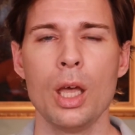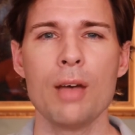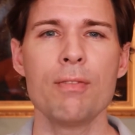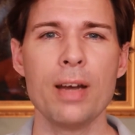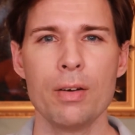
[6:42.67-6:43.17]

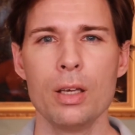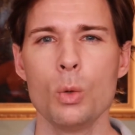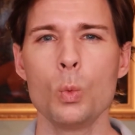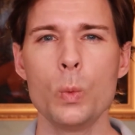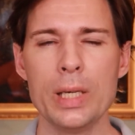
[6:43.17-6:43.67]
a very
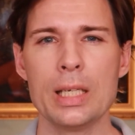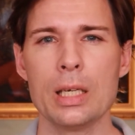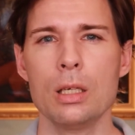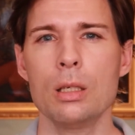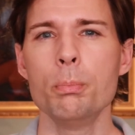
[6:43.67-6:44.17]

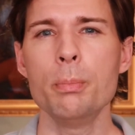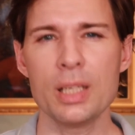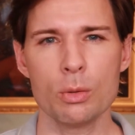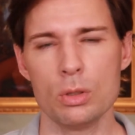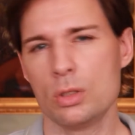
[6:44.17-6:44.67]
weak
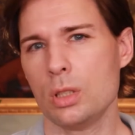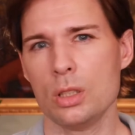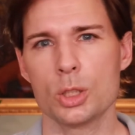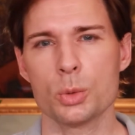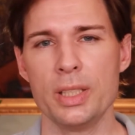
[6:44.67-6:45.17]
mineral
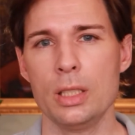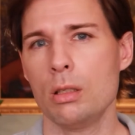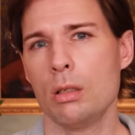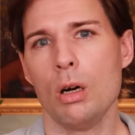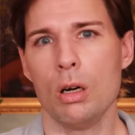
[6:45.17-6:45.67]

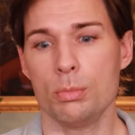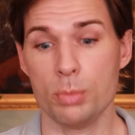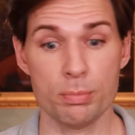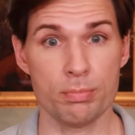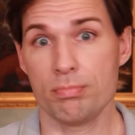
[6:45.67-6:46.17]
sunscreen on,
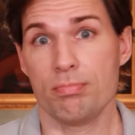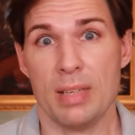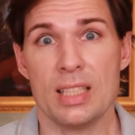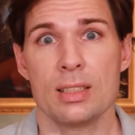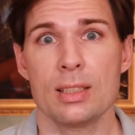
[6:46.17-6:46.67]
but
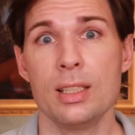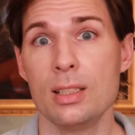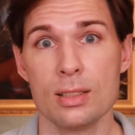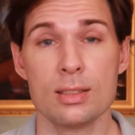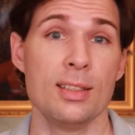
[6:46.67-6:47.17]
basically
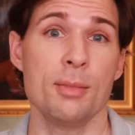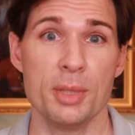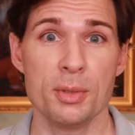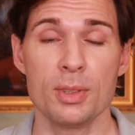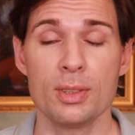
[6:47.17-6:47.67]
it is a
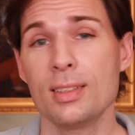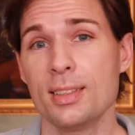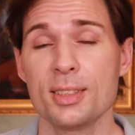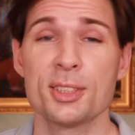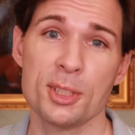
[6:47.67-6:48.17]
mineral
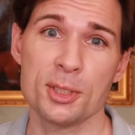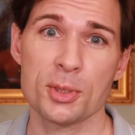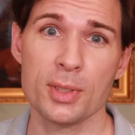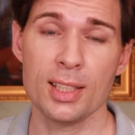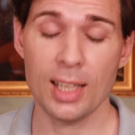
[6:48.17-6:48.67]

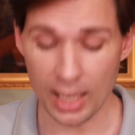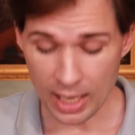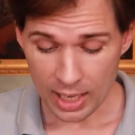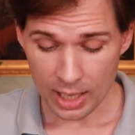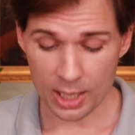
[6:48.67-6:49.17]
sunscreen,
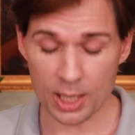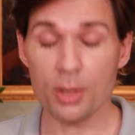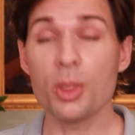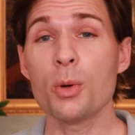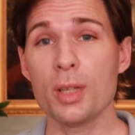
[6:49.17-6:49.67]

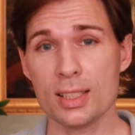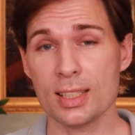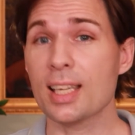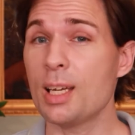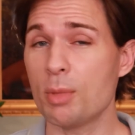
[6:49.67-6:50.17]
though it is
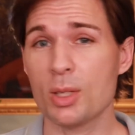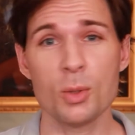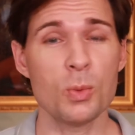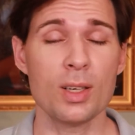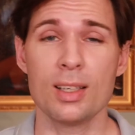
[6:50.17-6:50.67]
a
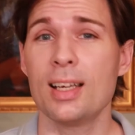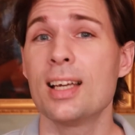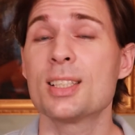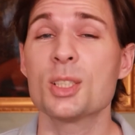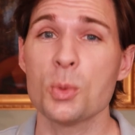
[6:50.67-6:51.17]
chemical one
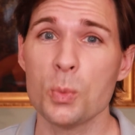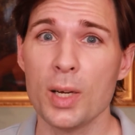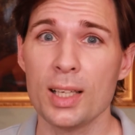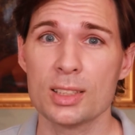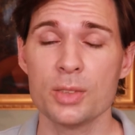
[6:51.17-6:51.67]
as
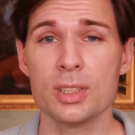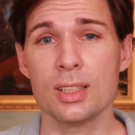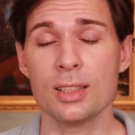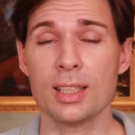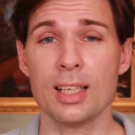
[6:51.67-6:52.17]
well. So it's
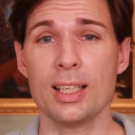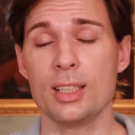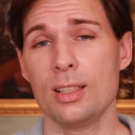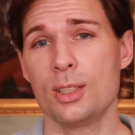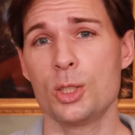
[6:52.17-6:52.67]
kind of
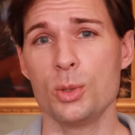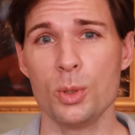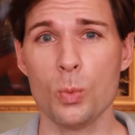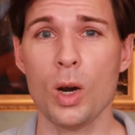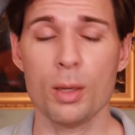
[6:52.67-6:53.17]
like a
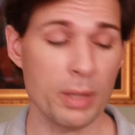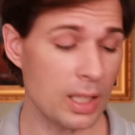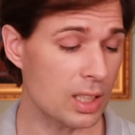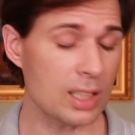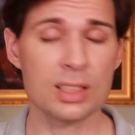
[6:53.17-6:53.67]
2-in-1, but
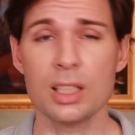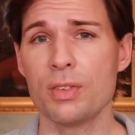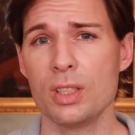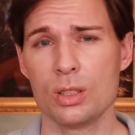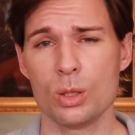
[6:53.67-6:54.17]
it does
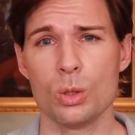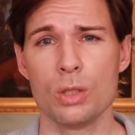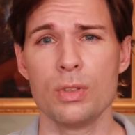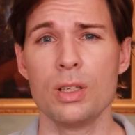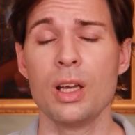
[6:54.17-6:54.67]
give this sort
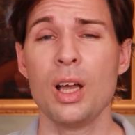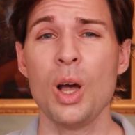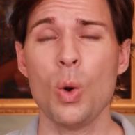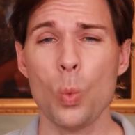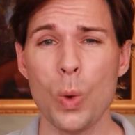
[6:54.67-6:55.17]
of a
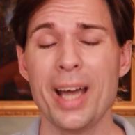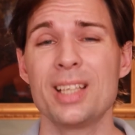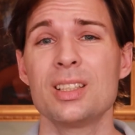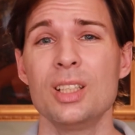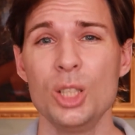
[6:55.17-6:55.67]

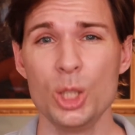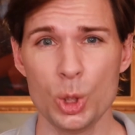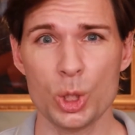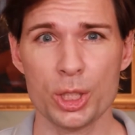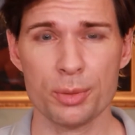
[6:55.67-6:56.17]
white
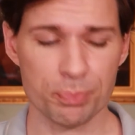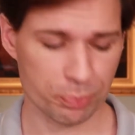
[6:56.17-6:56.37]
look.